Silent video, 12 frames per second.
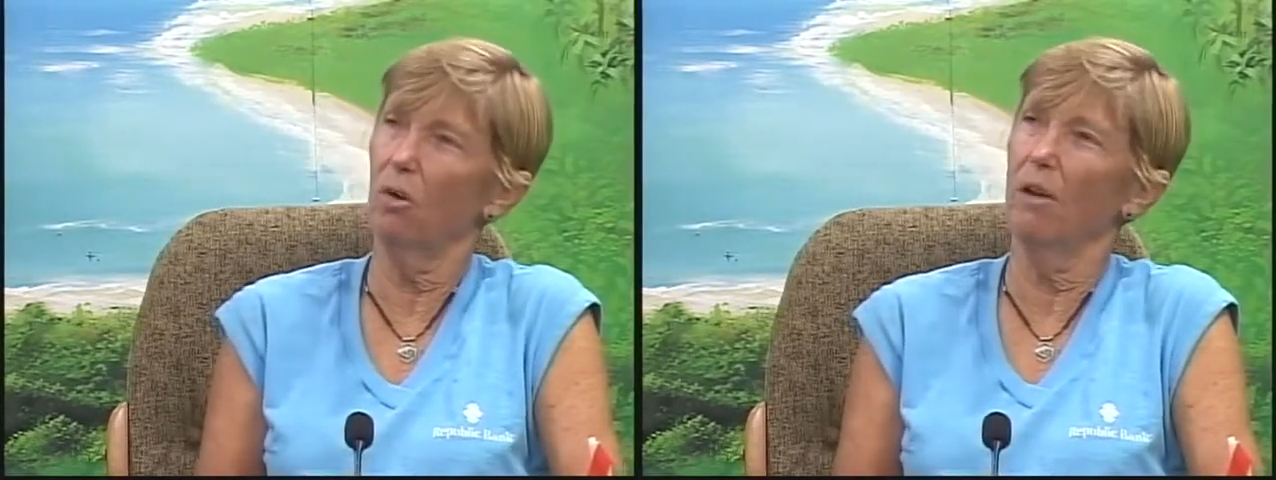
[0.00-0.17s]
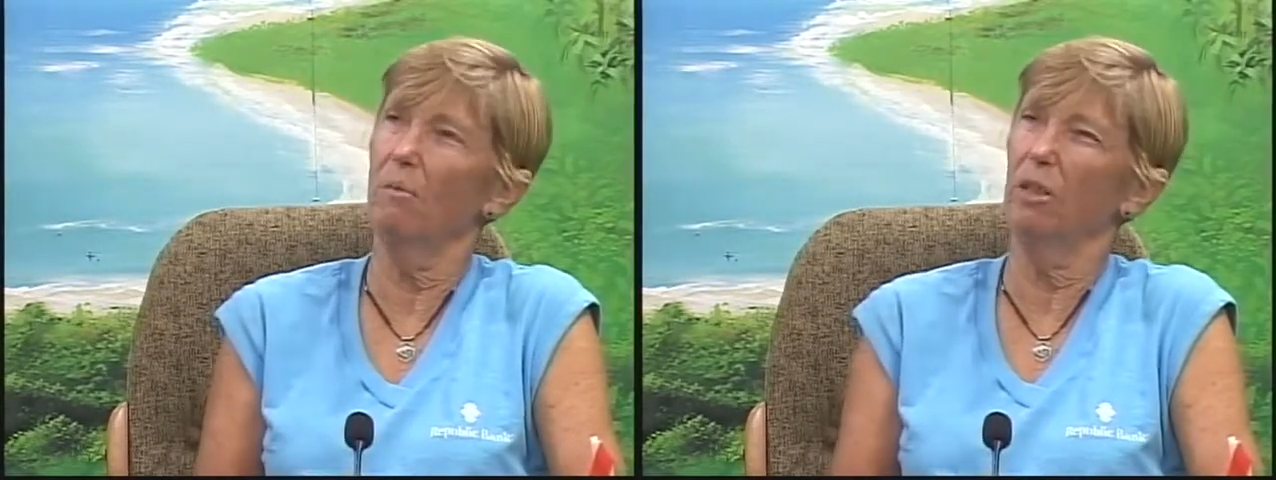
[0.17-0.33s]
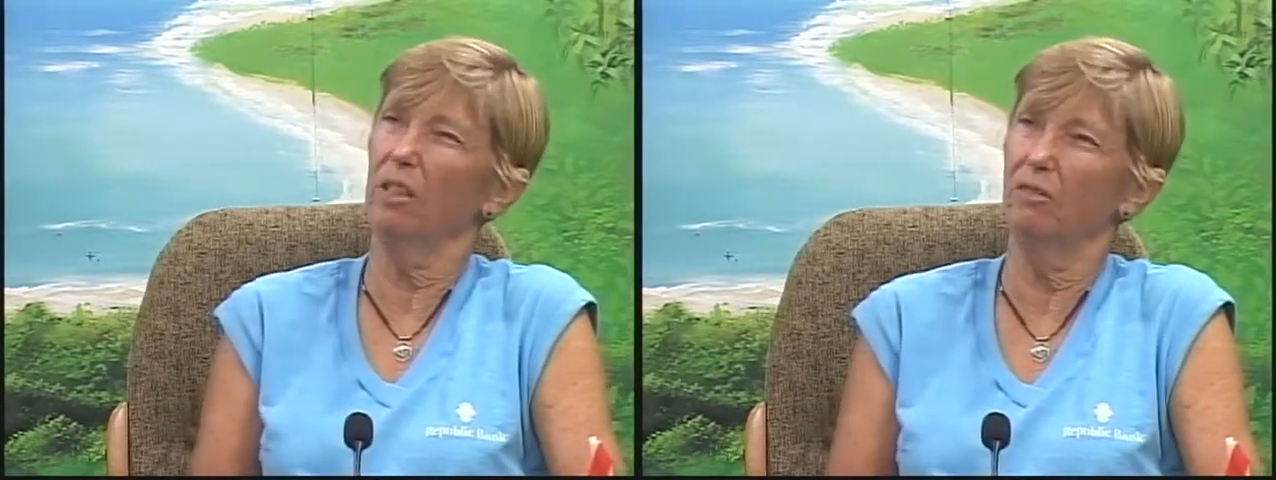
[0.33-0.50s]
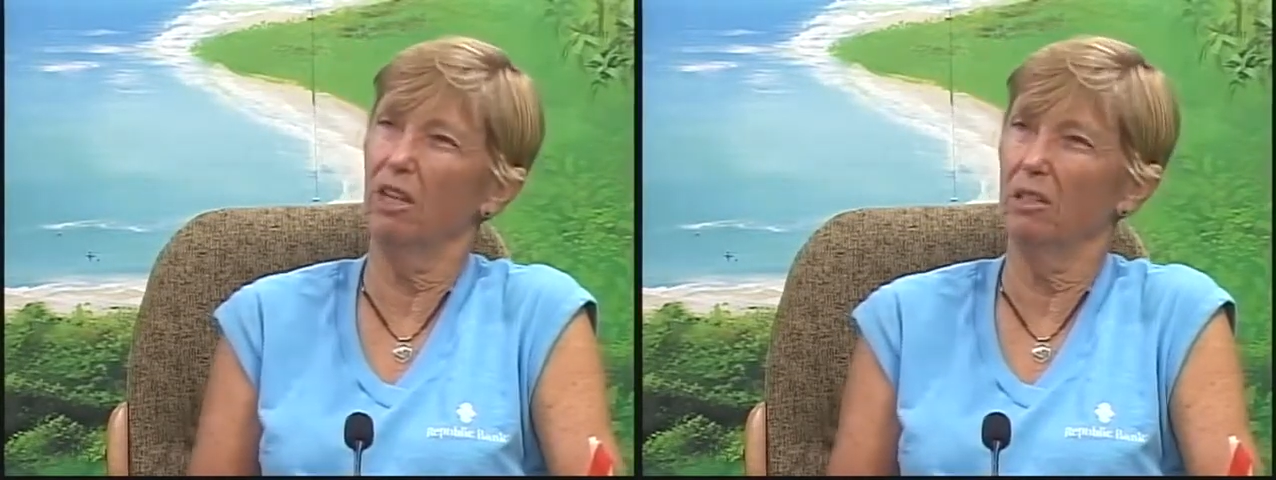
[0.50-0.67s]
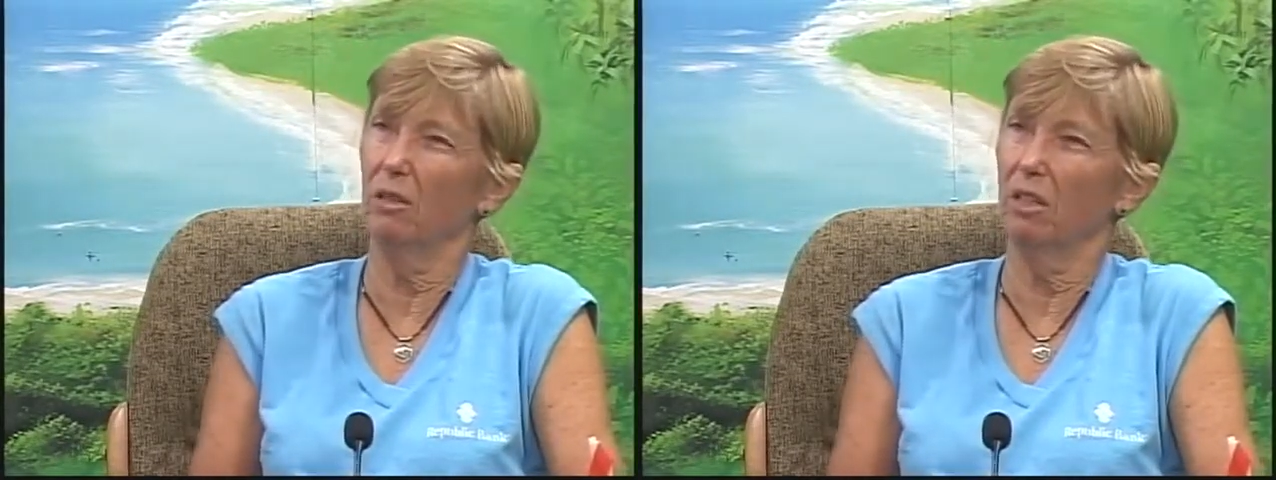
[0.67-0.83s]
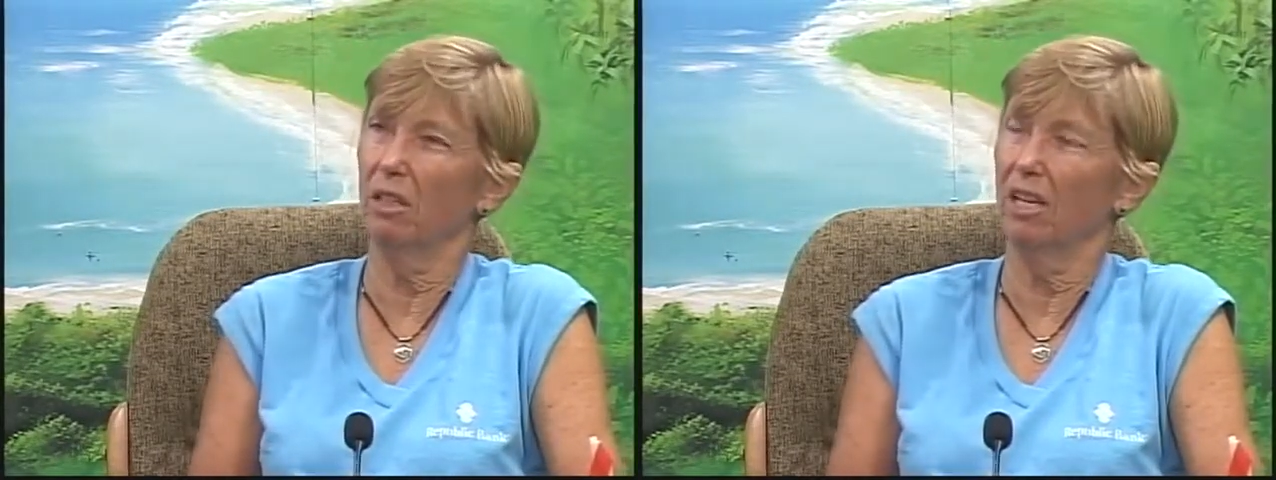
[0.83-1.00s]
I believe they
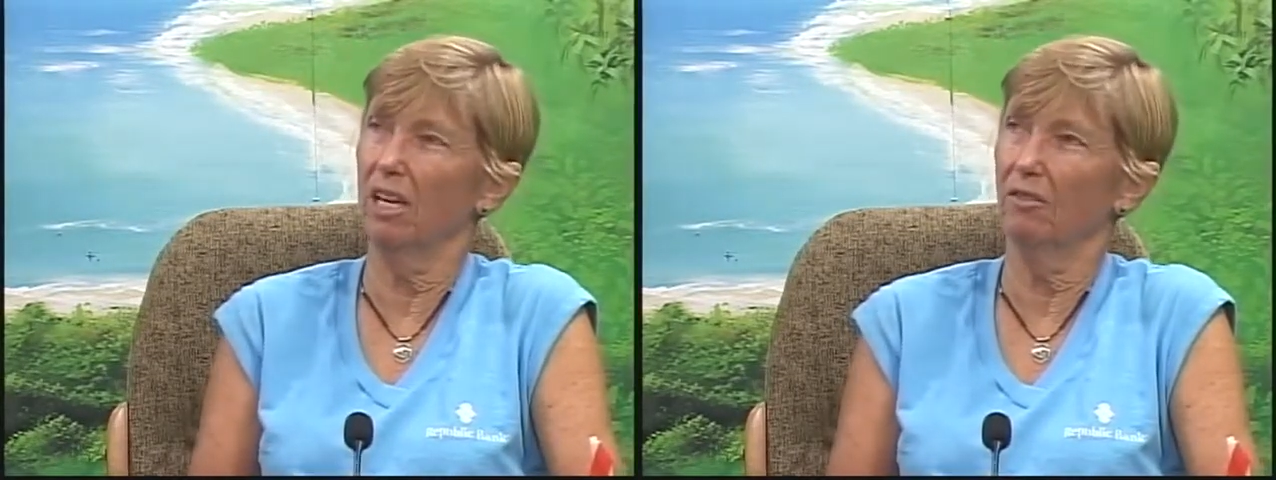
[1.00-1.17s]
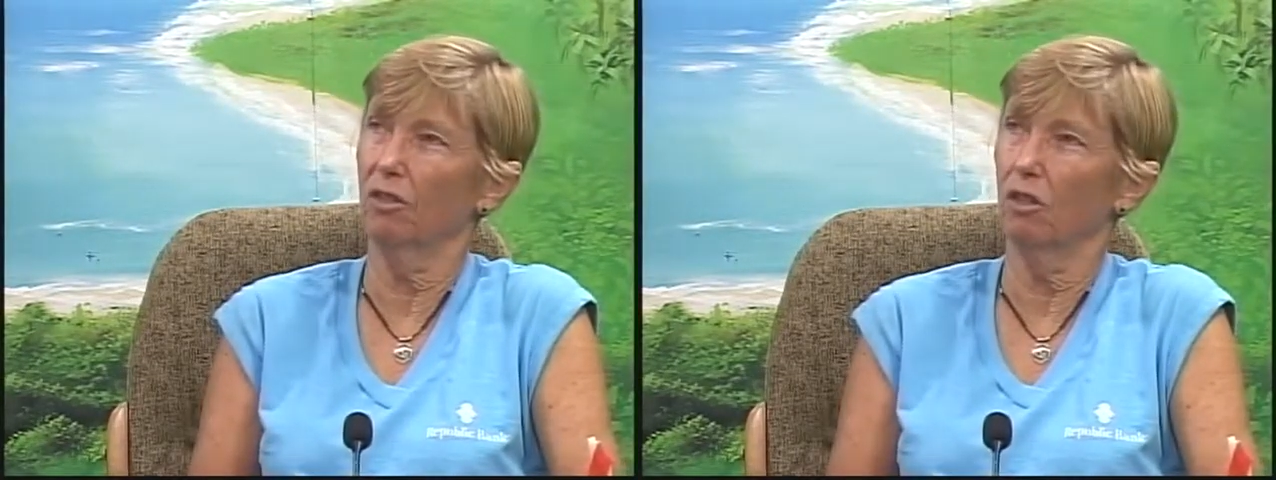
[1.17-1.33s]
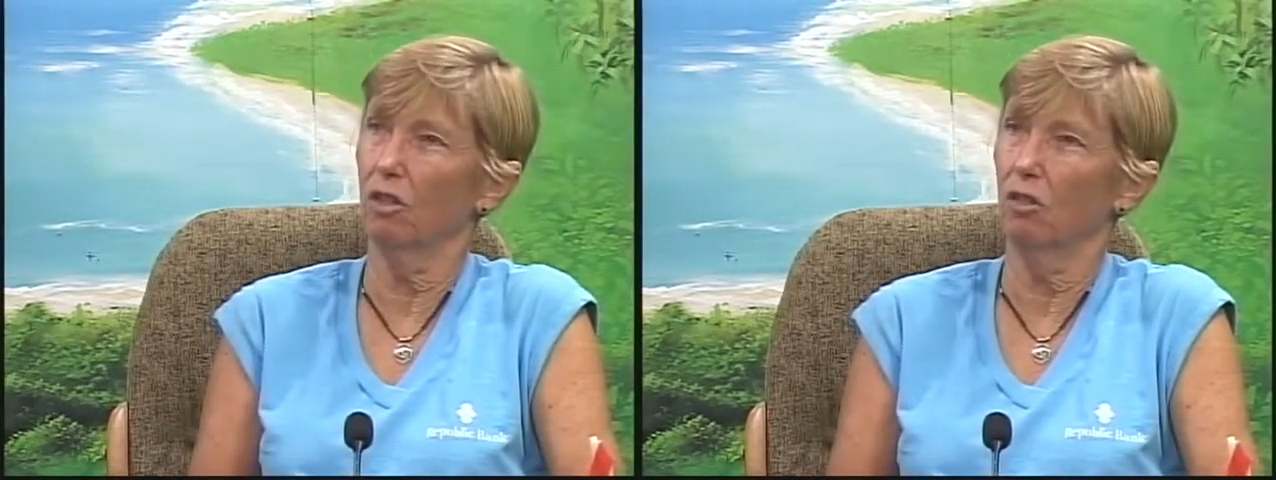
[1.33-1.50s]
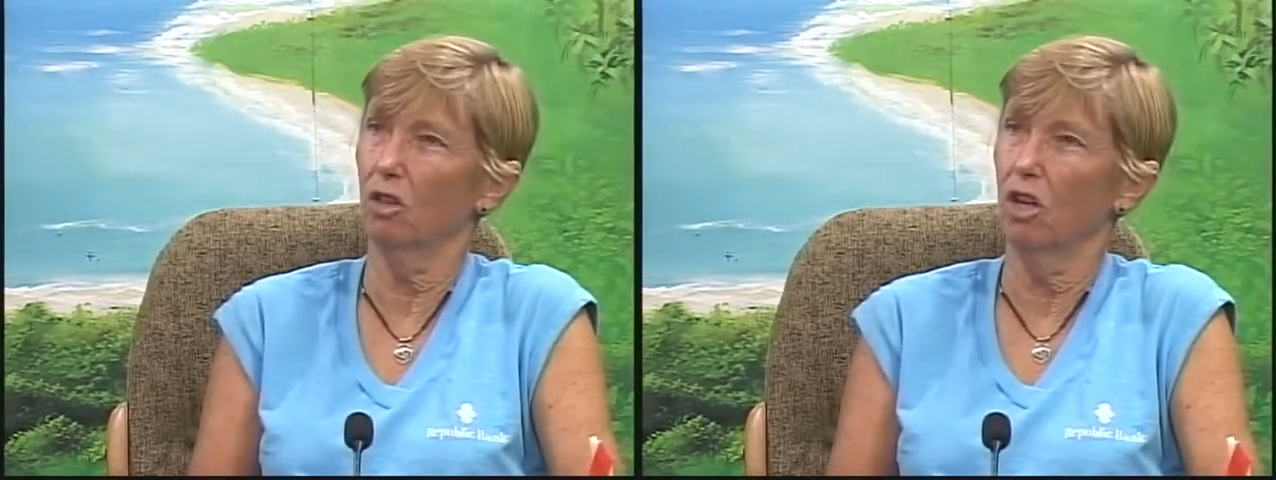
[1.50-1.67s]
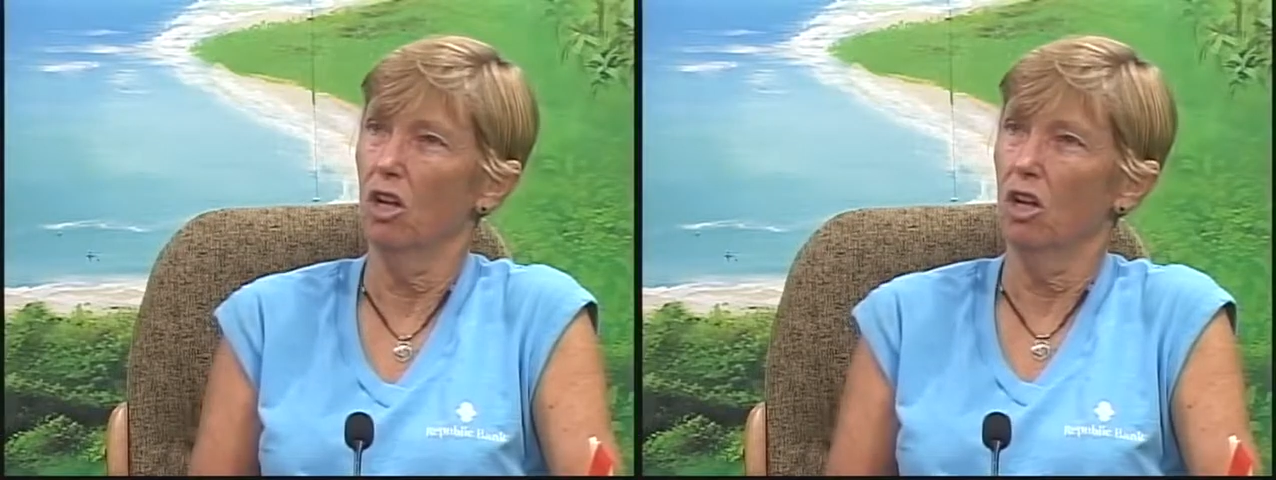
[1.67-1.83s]
do it in the afternoon.